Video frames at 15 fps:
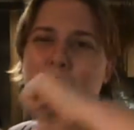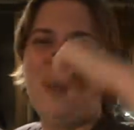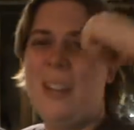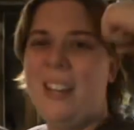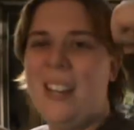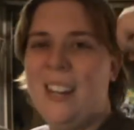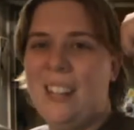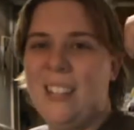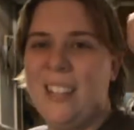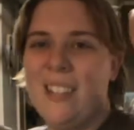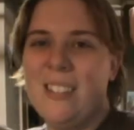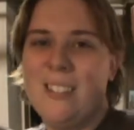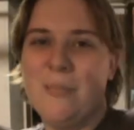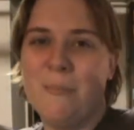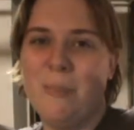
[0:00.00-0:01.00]
we gotta
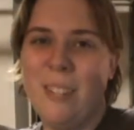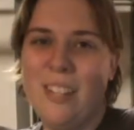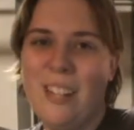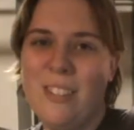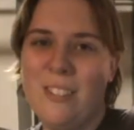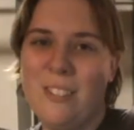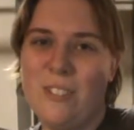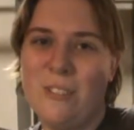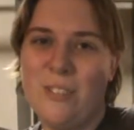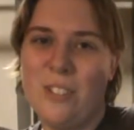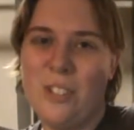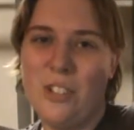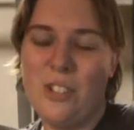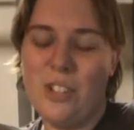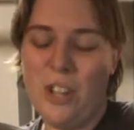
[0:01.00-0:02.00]
get some guns for
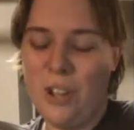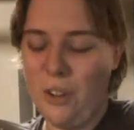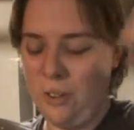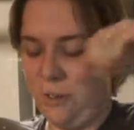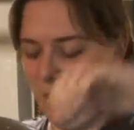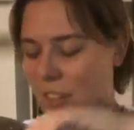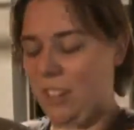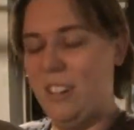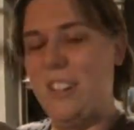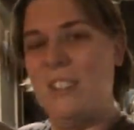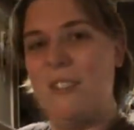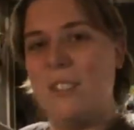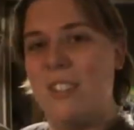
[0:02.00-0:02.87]
the show, you know?